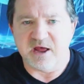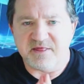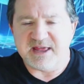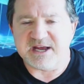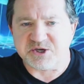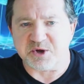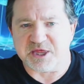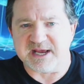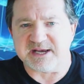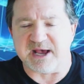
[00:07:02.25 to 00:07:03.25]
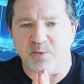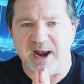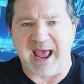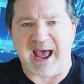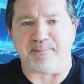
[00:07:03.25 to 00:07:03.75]
These are things that would
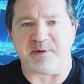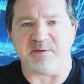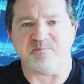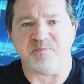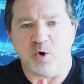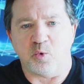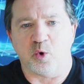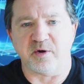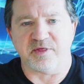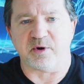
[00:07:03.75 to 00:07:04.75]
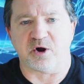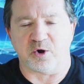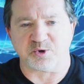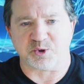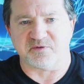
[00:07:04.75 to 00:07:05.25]
happen were there a
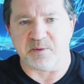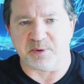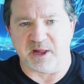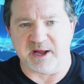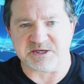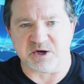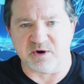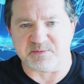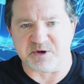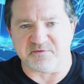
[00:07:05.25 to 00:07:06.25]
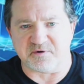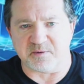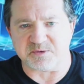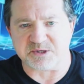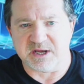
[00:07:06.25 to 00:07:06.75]
culture of compliance at crypto
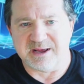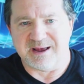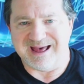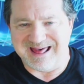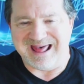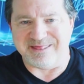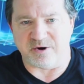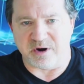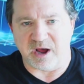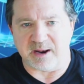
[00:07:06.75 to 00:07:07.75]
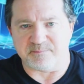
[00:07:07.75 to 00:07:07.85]
firms, and they're not.